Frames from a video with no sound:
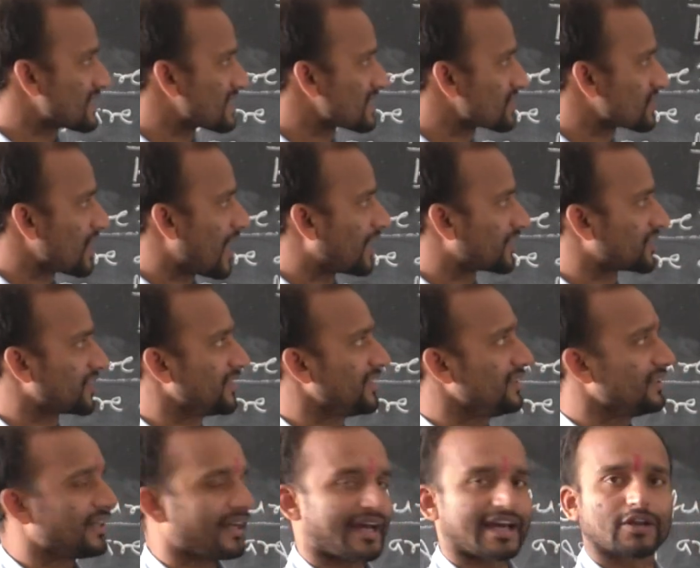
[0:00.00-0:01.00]
starting
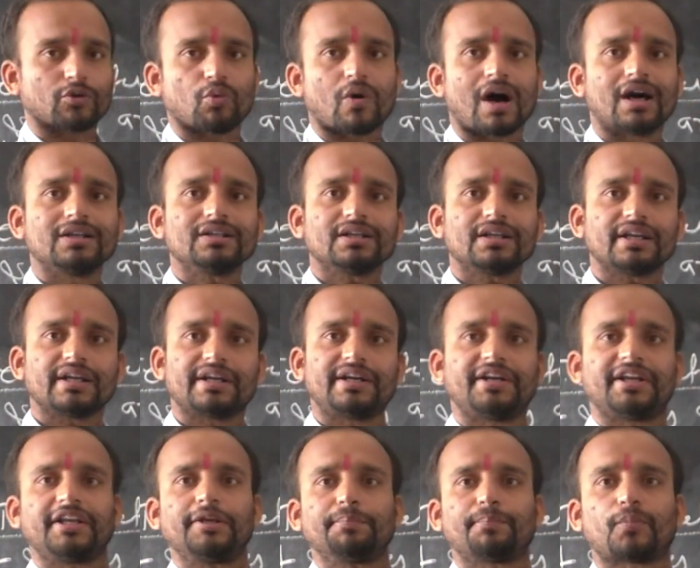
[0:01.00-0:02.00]
and one
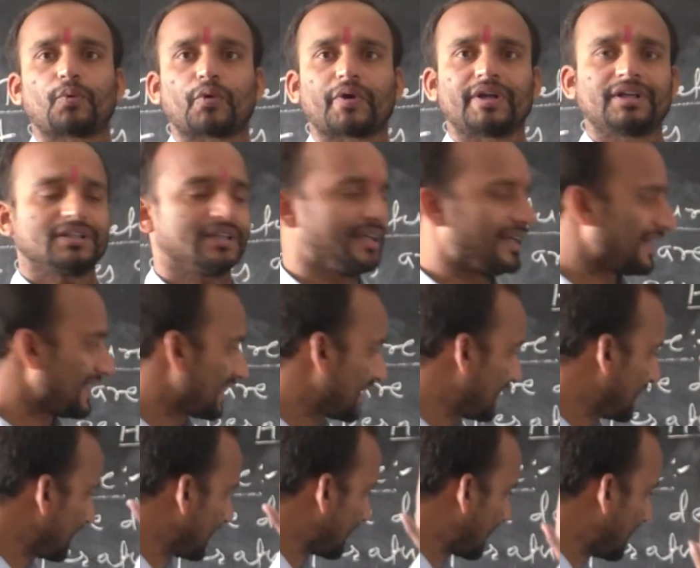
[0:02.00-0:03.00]
ending point
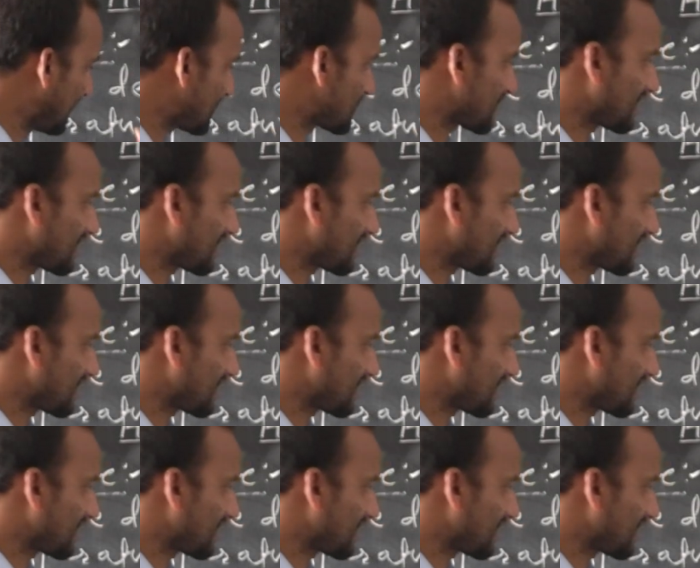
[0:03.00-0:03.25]
in each